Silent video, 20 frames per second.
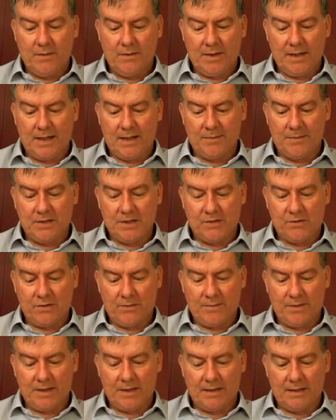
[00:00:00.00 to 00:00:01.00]
without the
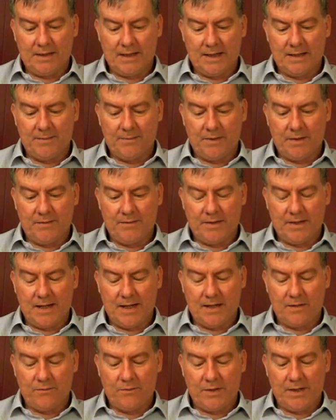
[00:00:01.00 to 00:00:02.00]
position being clouded by the
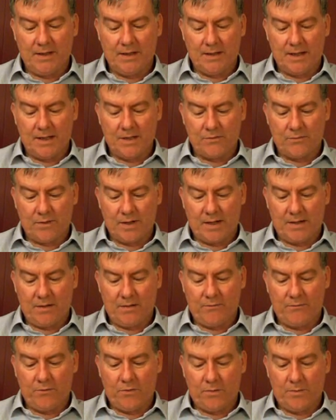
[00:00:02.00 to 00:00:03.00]
unrealised right
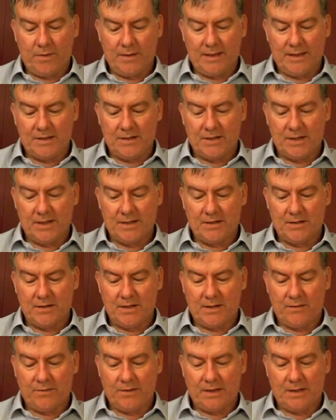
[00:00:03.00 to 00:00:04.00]
of the former lessee to
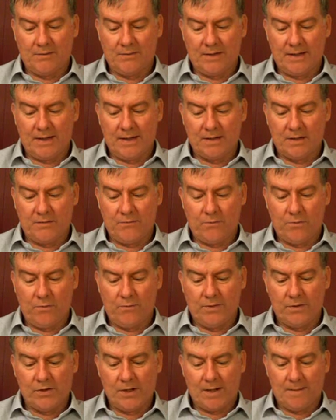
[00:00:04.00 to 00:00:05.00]
seek relief against
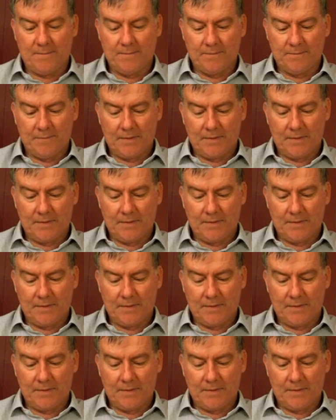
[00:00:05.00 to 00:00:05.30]
forfeiture.